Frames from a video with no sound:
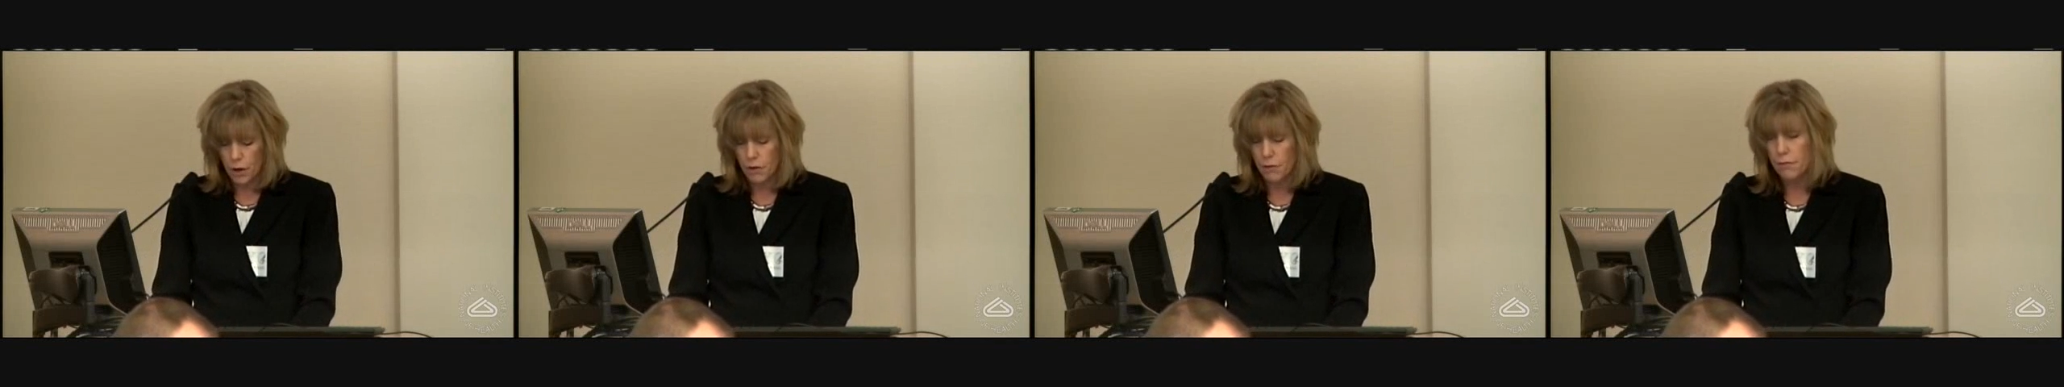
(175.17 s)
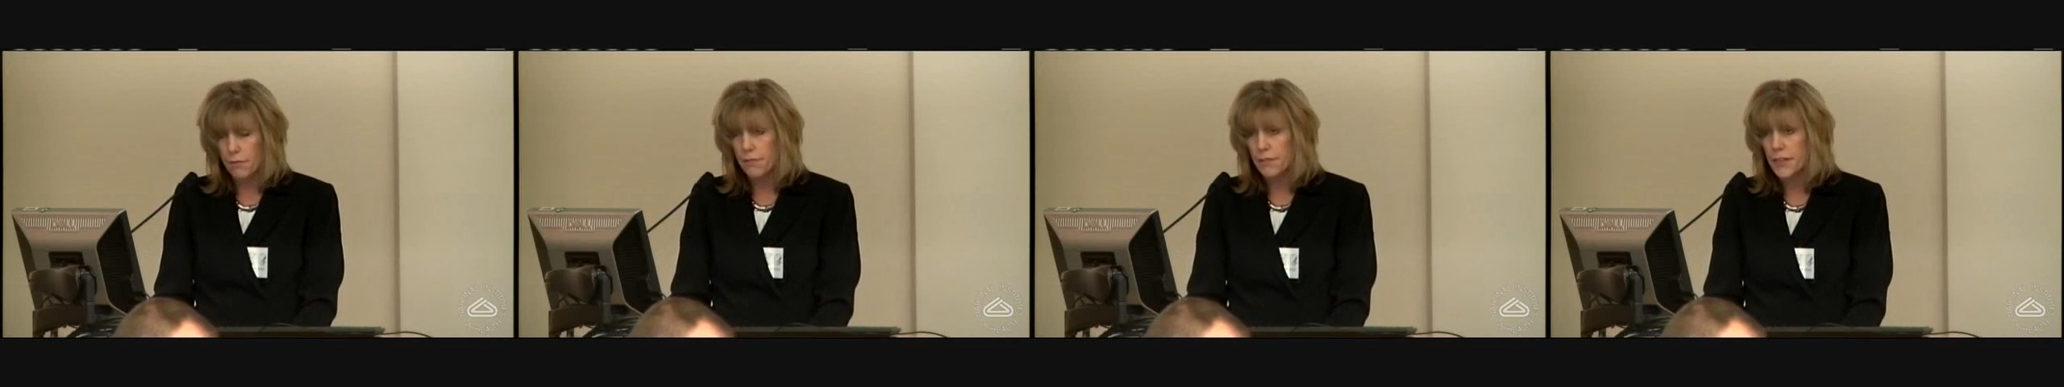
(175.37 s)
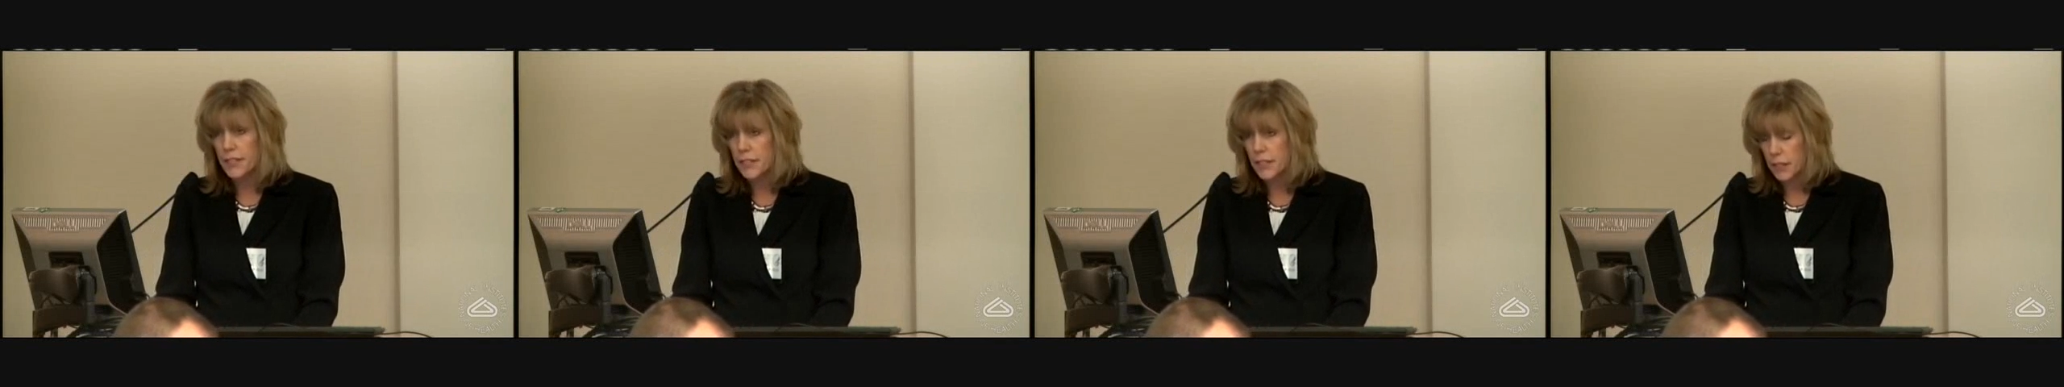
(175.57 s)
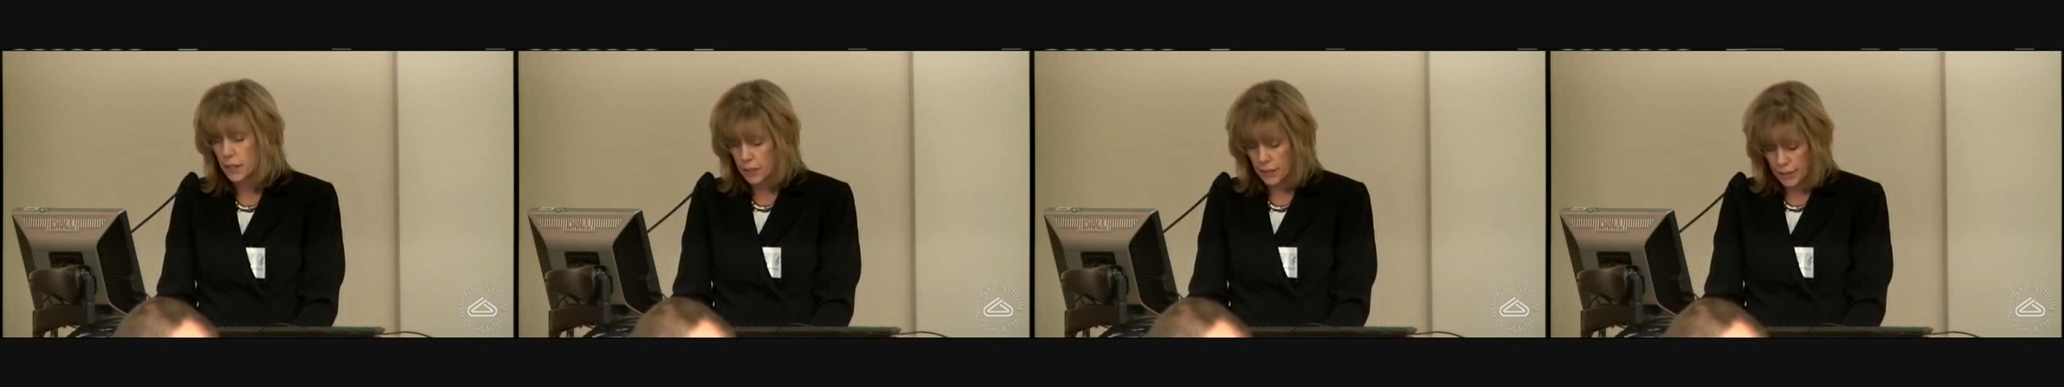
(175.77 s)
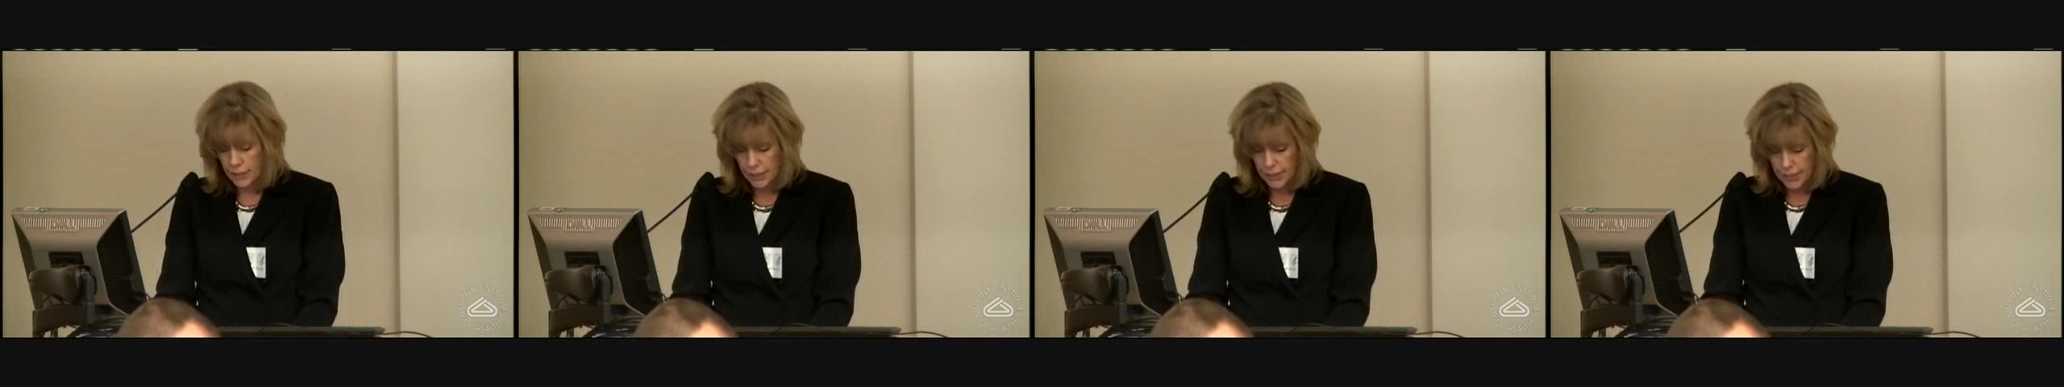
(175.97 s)
are
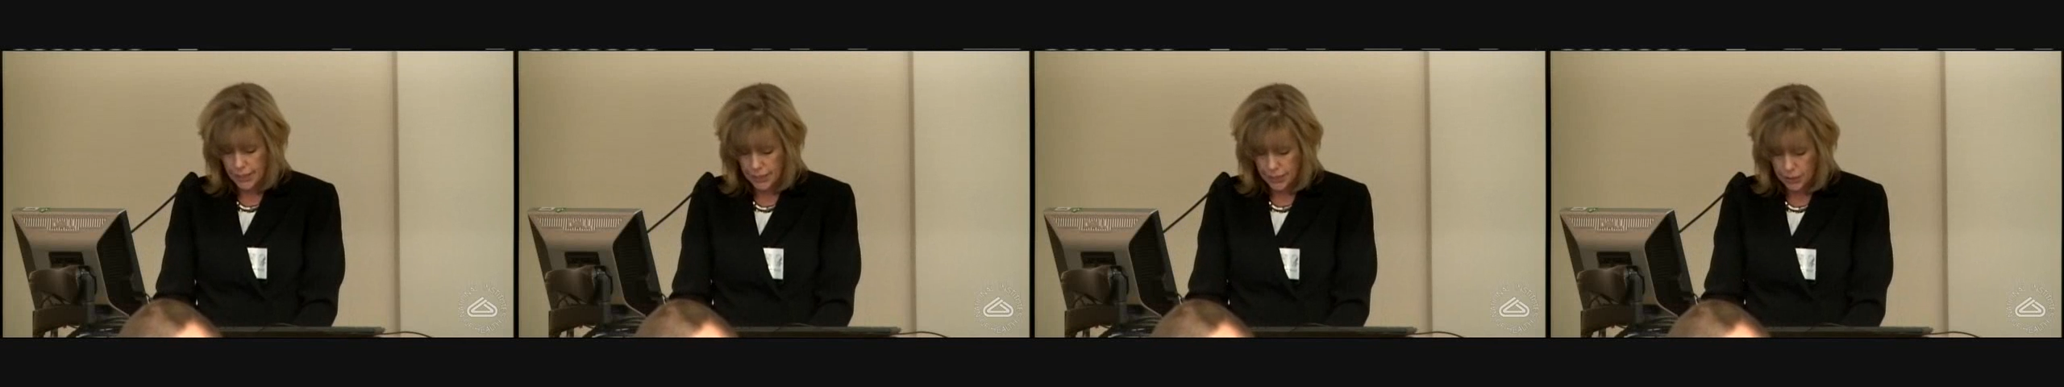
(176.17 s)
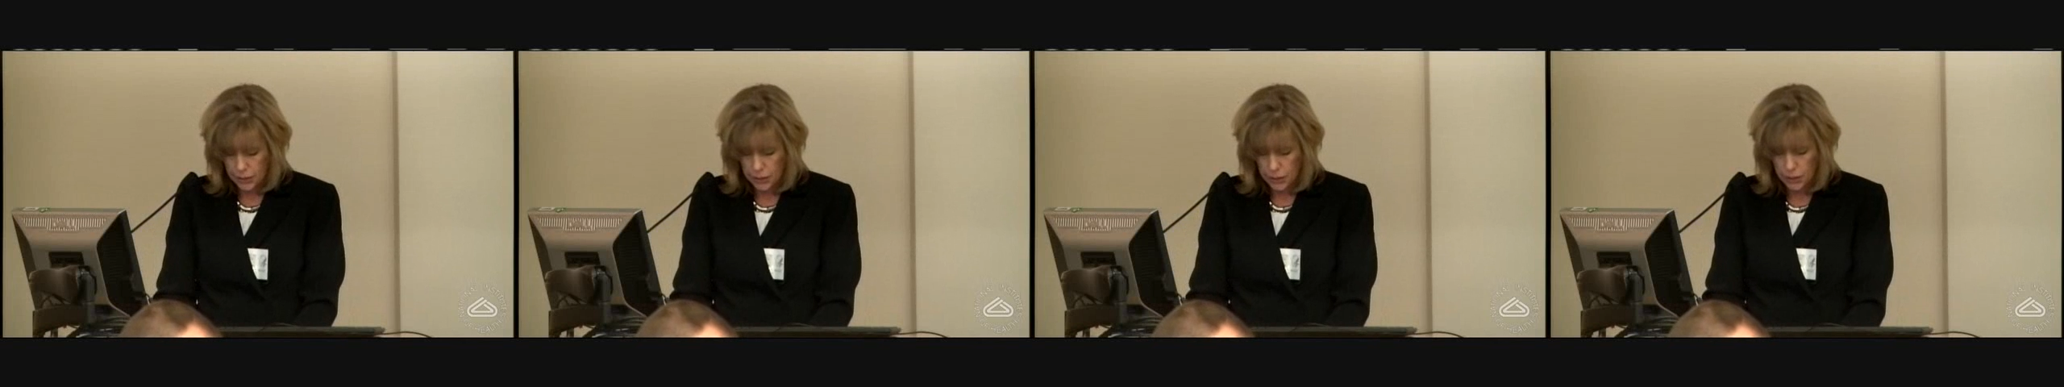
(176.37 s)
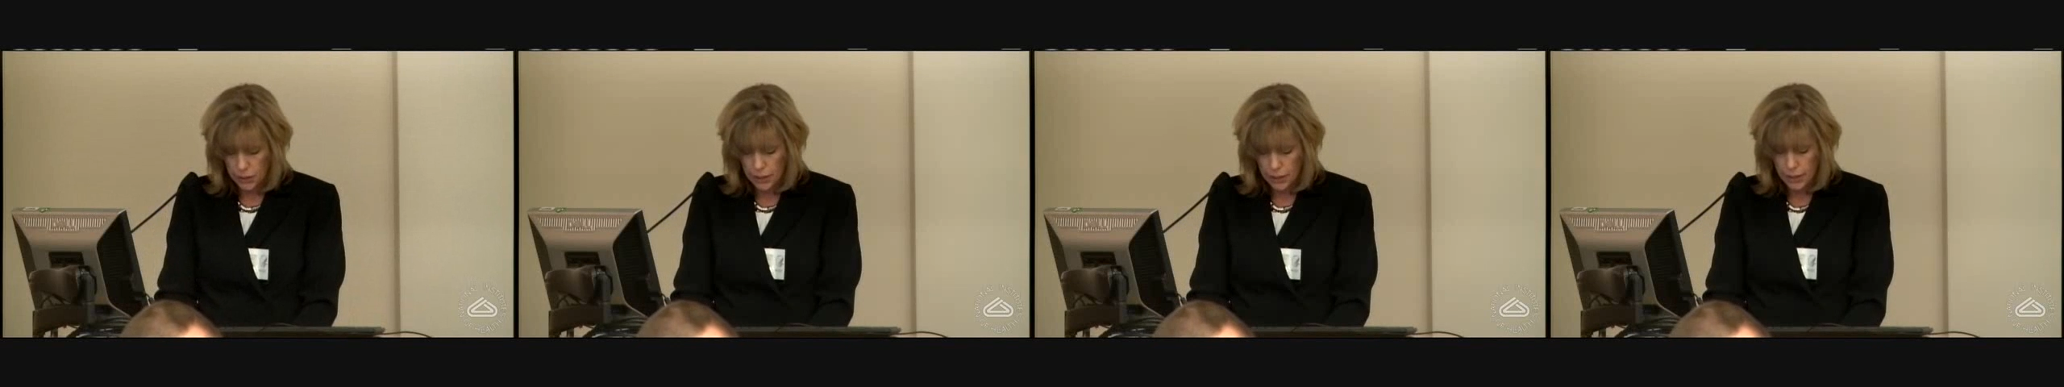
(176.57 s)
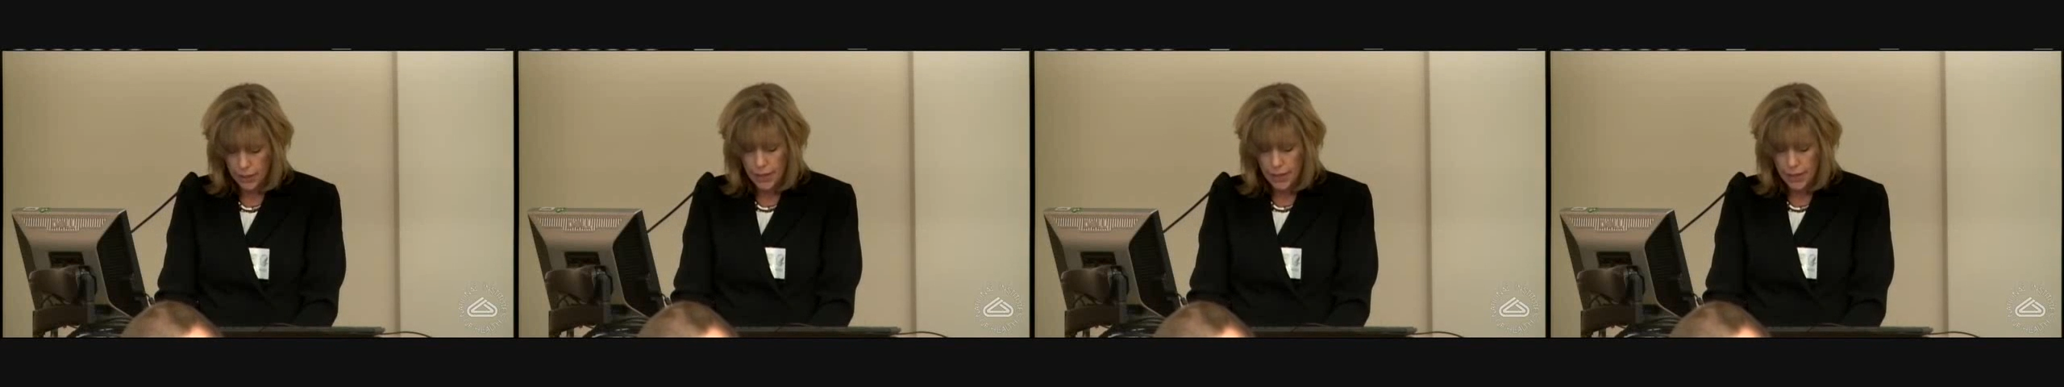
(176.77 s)
physically ill